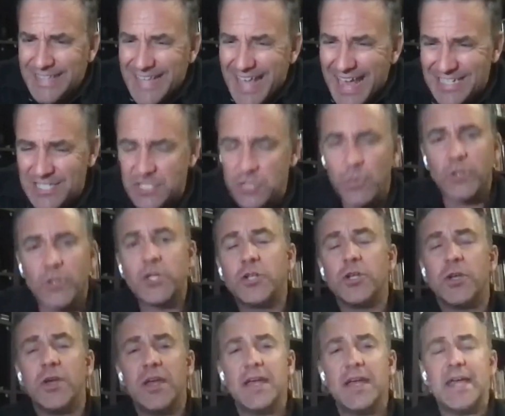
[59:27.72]
Yes, so what you
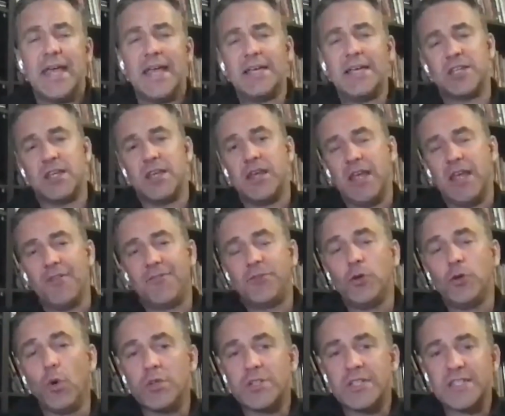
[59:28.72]
do is, if
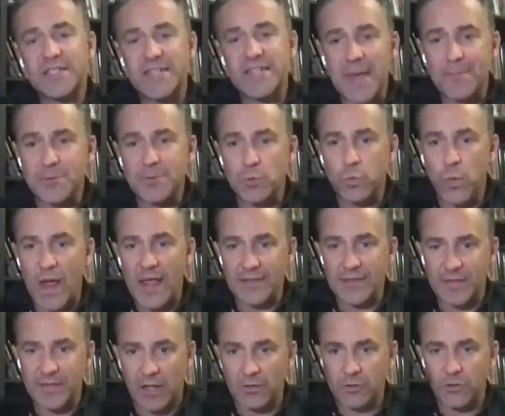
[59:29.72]
your steps
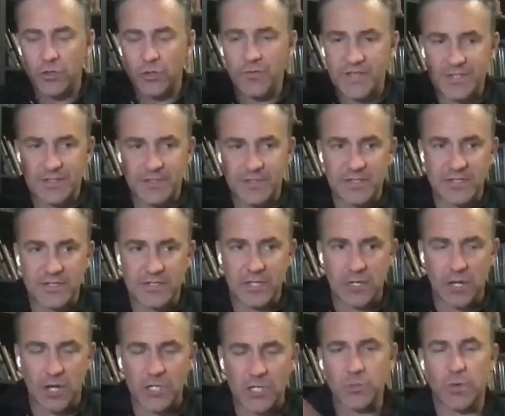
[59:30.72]
went, I'll do this, and this is
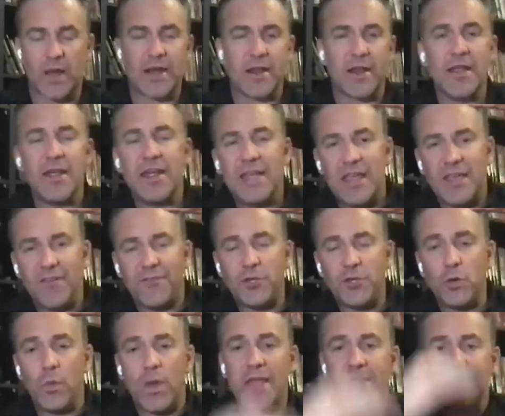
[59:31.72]
the last one. If
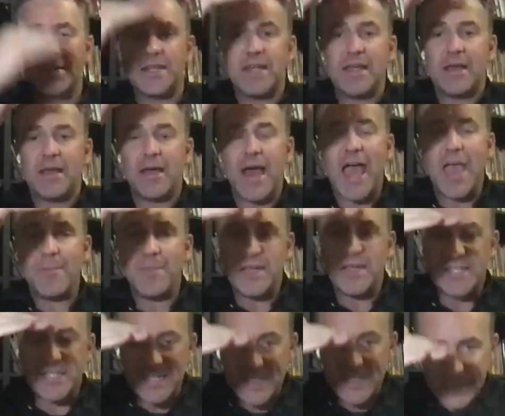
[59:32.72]
you went A,
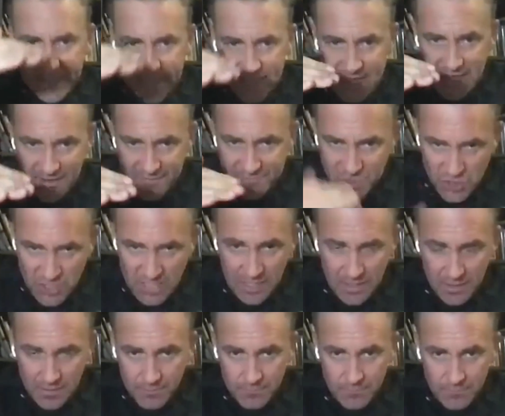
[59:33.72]
B, C, D, E, F,
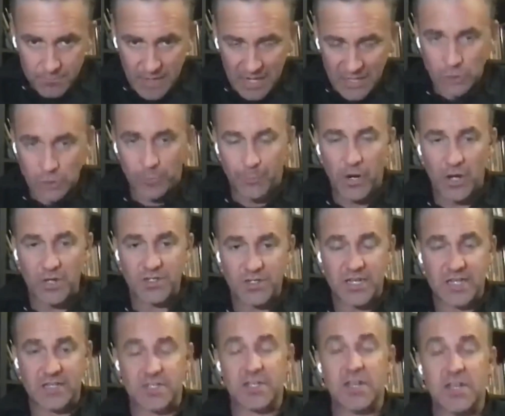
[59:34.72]
G as your
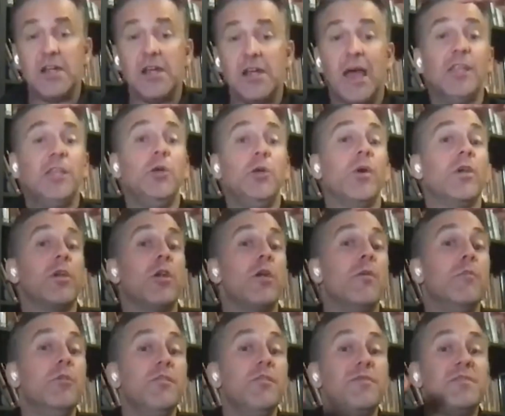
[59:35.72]
process, and you want to
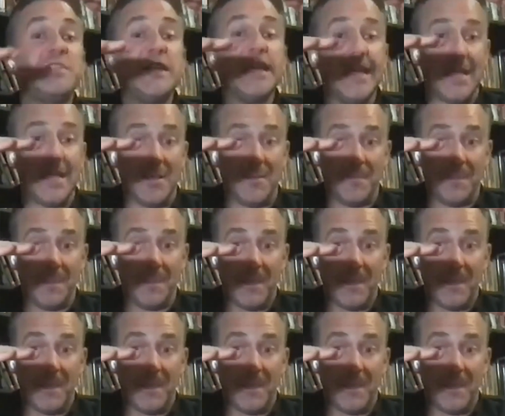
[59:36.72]
remove D,